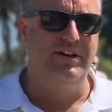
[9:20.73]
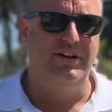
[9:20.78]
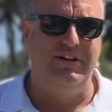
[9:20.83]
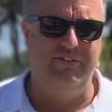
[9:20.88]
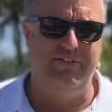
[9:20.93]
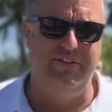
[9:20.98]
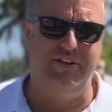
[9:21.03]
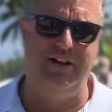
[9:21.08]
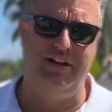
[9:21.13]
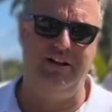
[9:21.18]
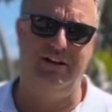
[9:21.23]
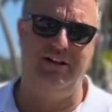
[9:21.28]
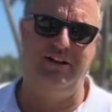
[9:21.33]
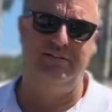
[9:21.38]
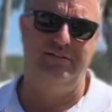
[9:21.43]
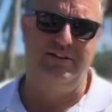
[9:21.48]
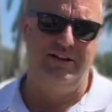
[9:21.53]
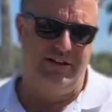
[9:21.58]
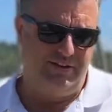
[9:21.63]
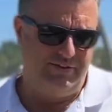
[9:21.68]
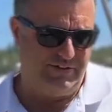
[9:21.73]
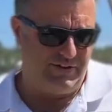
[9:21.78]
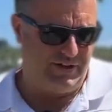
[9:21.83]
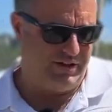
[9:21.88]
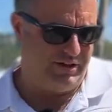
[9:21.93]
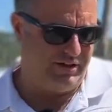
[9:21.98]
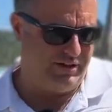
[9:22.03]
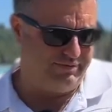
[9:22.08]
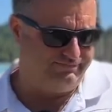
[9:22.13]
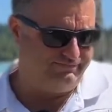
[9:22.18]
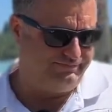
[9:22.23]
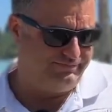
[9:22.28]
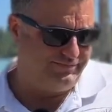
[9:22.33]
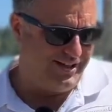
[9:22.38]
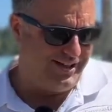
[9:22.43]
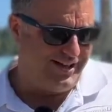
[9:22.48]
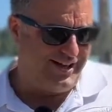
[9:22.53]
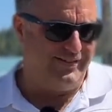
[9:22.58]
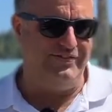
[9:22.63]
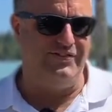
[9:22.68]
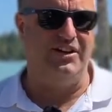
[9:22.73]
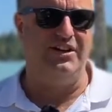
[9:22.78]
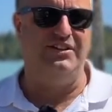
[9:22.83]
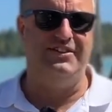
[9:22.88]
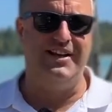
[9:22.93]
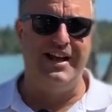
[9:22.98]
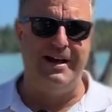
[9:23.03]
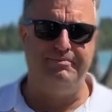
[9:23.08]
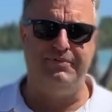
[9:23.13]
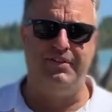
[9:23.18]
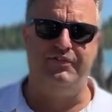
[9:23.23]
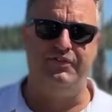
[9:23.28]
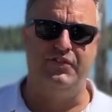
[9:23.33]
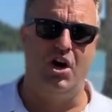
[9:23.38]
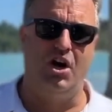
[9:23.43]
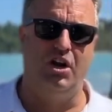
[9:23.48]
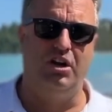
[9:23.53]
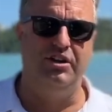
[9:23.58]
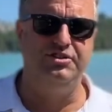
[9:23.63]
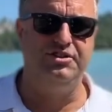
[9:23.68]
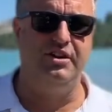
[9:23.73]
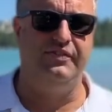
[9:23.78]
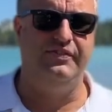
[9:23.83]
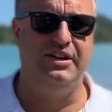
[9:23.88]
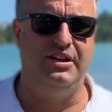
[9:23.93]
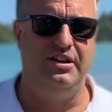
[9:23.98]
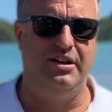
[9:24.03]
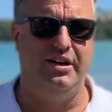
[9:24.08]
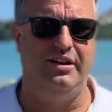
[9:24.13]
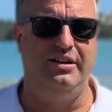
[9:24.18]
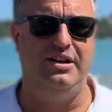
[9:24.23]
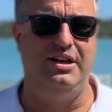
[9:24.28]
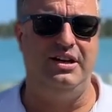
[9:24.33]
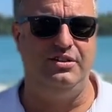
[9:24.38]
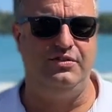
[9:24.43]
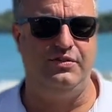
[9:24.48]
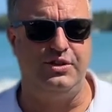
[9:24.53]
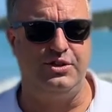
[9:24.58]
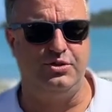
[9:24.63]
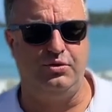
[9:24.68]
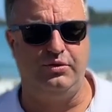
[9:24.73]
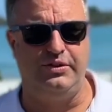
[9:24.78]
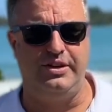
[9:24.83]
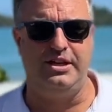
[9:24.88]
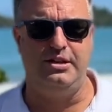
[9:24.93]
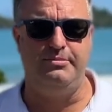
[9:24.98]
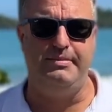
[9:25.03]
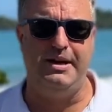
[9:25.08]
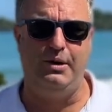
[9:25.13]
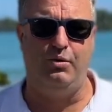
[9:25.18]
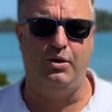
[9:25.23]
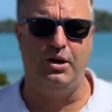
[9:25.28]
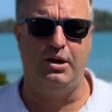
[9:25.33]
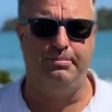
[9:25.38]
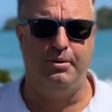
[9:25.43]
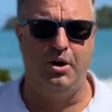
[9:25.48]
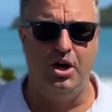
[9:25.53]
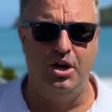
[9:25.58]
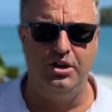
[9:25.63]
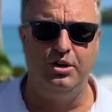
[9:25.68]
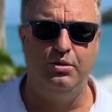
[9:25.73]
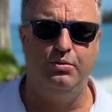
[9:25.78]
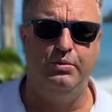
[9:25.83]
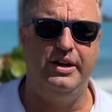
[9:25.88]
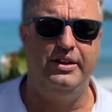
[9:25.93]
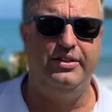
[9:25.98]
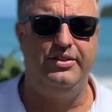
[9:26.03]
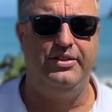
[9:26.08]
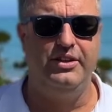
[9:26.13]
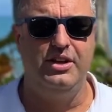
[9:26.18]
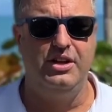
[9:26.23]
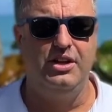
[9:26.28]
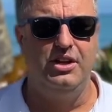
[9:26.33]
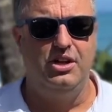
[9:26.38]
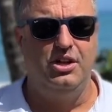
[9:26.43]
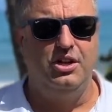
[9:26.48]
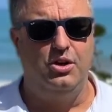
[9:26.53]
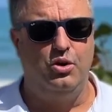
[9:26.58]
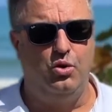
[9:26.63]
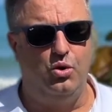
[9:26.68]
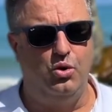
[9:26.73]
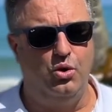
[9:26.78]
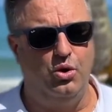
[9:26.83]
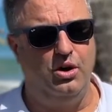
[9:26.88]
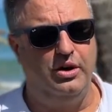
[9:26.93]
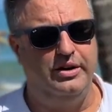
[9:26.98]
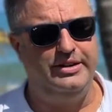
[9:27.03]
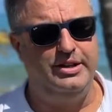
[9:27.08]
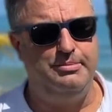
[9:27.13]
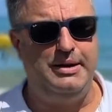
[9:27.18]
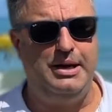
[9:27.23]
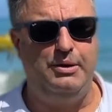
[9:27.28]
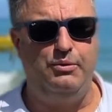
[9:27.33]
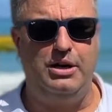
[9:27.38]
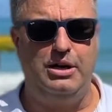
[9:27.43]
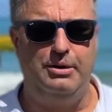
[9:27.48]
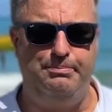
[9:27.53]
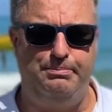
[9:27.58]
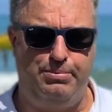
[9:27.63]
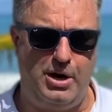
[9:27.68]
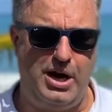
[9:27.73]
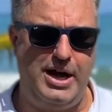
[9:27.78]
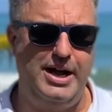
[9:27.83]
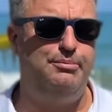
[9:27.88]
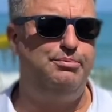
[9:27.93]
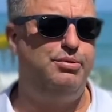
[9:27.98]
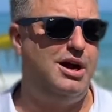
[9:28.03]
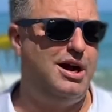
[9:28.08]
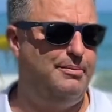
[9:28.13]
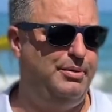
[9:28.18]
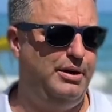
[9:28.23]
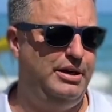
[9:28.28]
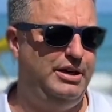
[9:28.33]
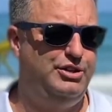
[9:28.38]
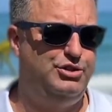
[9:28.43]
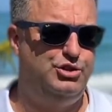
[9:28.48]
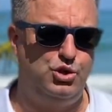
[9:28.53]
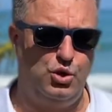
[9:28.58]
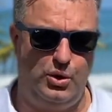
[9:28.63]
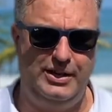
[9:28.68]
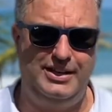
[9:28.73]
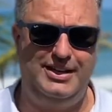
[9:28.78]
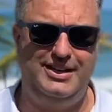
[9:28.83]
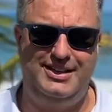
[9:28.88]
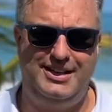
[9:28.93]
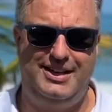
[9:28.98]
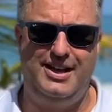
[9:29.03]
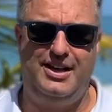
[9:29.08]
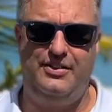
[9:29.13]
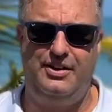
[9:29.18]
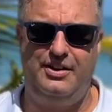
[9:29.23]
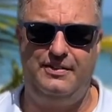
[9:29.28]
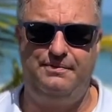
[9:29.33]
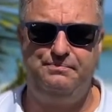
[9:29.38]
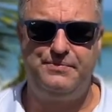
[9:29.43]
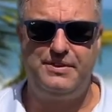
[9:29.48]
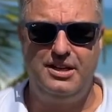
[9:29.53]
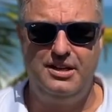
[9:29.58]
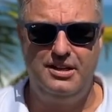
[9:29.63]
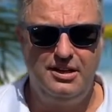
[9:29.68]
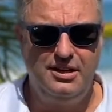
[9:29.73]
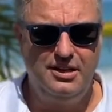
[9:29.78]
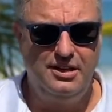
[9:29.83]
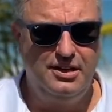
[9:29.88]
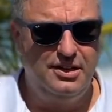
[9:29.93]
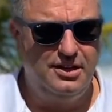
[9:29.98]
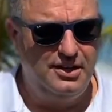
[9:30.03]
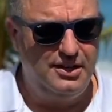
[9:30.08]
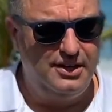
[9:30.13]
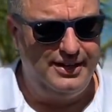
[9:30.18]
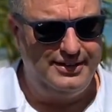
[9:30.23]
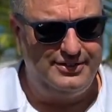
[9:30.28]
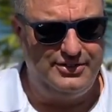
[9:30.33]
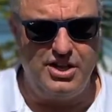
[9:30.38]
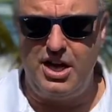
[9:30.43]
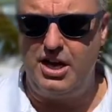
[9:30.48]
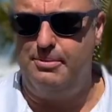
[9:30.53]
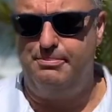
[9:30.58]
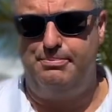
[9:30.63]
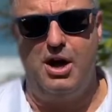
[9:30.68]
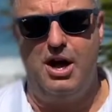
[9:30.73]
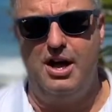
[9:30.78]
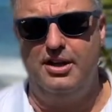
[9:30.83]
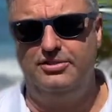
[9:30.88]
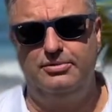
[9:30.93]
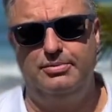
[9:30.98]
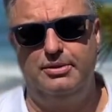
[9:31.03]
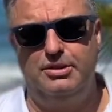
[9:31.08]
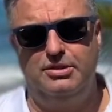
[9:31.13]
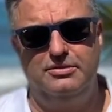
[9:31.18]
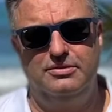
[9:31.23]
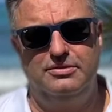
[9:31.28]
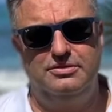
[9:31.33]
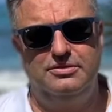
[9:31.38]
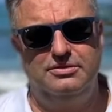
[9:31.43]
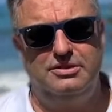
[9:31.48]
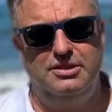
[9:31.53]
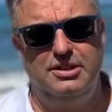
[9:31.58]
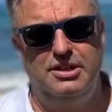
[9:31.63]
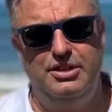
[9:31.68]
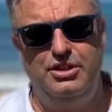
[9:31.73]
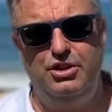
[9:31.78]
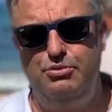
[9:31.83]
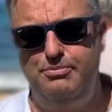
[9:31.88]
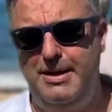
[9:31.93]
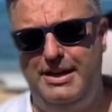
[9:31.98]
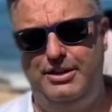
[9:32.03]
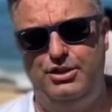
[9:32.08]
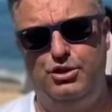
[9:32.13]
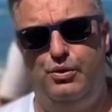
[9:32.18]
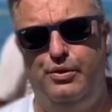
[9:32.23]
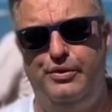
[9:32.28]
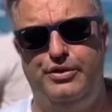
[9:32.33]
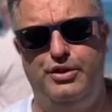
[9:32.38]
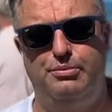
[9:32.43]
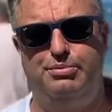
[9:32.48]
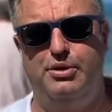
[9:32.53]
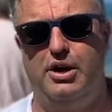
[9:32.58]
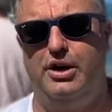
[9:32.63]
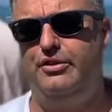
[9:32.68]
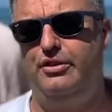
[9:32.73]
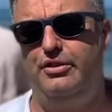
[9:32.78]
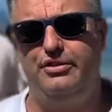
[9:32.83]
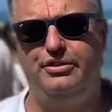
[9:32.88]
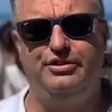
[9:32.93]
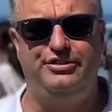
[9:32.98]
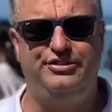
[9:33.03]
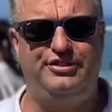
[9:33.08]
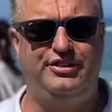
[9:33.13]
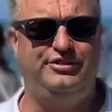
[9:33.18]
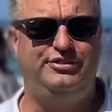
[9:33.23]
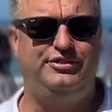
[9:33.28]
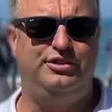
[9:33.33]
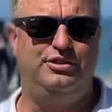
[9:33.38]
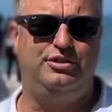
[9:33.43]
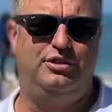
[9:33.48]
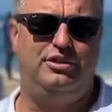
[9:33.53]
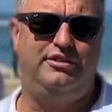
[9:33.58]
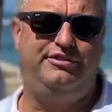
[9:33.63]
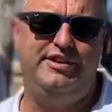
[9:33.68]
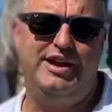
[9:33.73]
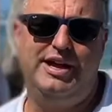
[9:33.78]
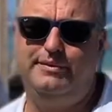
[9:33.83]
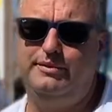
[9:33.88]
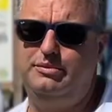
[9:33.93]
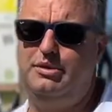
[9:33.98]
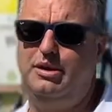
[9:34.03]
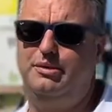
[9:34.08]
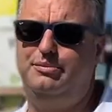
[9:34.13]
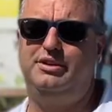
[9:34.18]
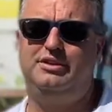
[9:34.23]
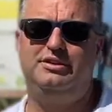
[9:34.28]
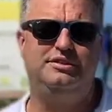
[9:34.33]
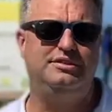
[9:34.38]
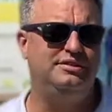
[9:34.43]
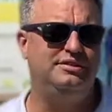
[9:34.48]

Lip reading: the depth of knowledge of an individual that you may want to partner with, or you may want to buy a property jointly together. It's not impossible. You may do it with your brother and your sister or a family member.